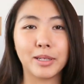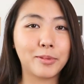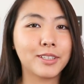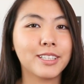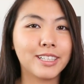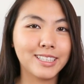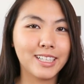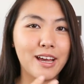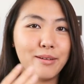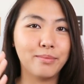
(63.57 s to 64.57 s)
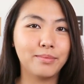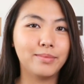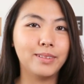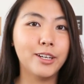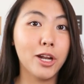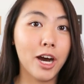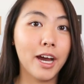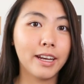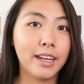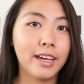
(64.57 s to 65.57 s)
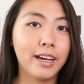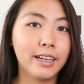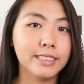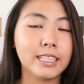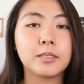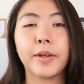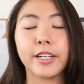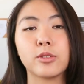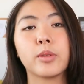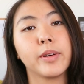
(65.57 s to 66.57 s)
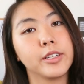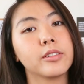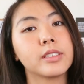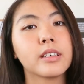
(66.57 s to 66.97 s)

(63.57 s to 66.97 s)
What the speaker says: but I personally am not as experienced with Windows.